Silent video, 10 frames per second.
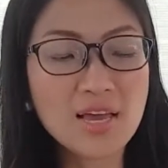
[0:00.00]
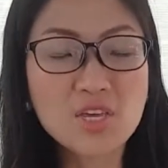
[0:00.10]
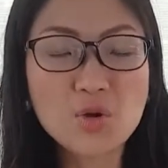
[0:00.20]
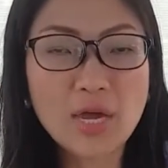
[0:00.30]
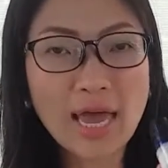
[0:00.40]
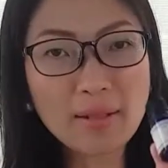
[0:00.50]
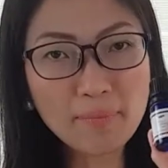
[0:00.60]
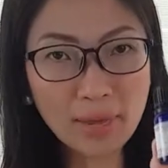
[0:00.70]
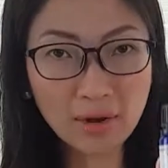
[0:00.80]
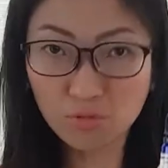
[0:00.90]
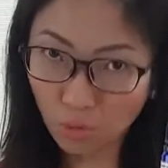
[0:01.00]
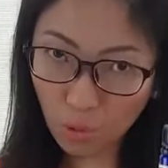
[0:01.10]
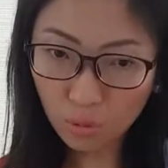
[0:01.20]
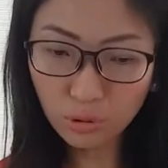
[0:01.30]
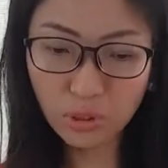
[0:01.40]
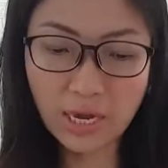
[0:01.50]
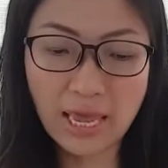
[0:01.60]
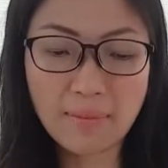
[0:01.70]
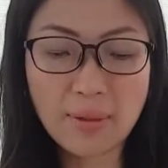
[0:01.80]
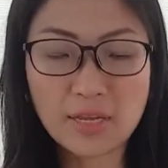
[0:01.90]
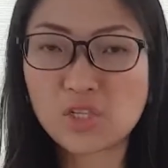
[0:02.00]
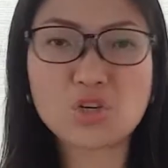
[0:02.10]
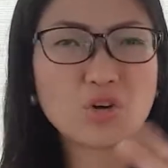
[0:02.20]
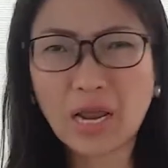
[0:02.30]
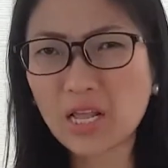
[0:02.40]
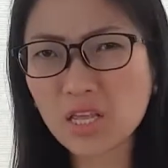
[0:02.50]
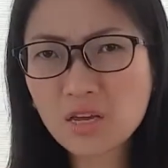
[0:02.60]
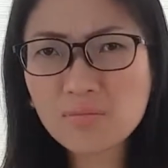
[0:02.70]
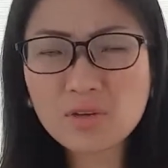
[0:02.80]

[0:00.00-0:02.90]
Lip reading: You can pick rose, you can pick geranium,